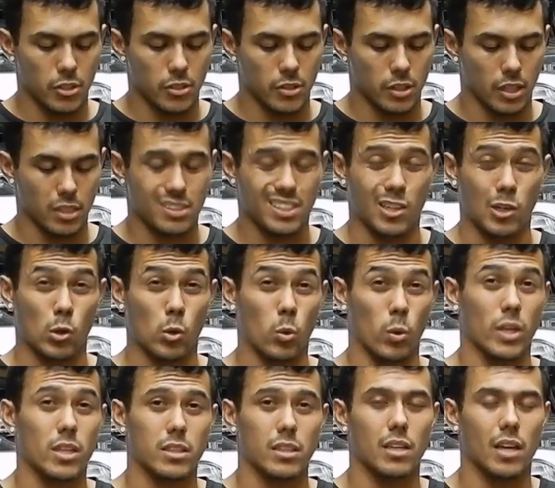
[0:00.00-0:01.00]
you guys how
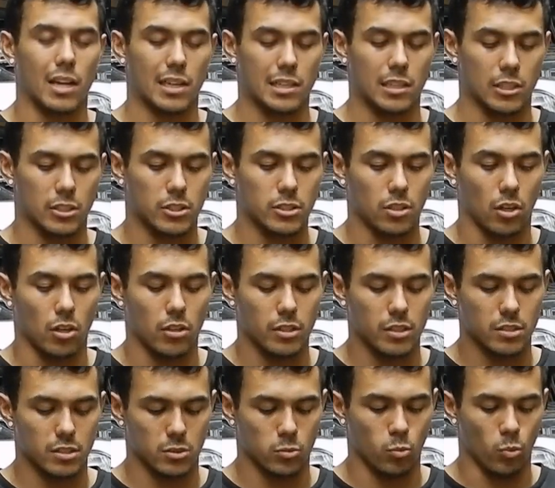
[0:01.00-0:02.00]
quickly I can install
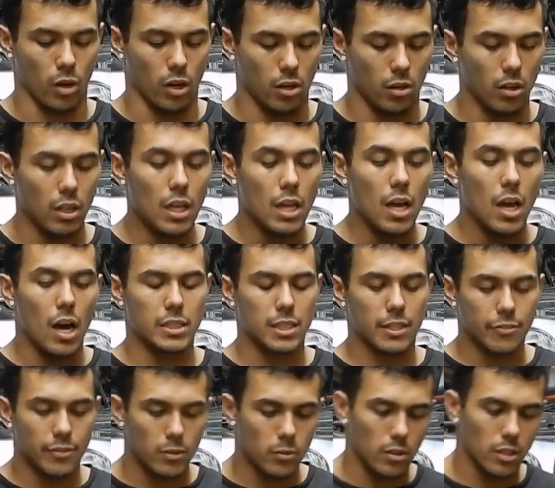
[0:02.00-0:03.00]
these as well. But I
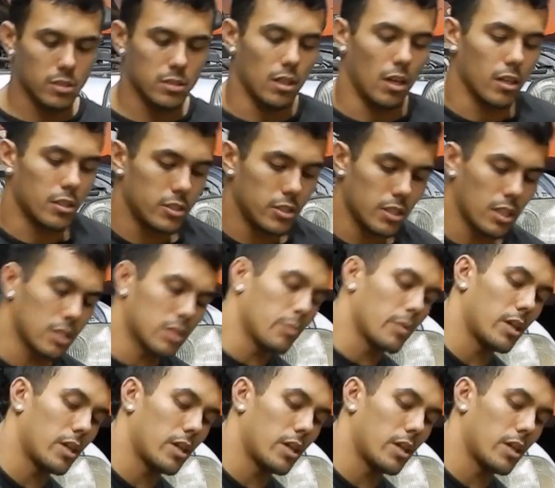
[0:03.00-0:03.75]
definitely want to talk to you guys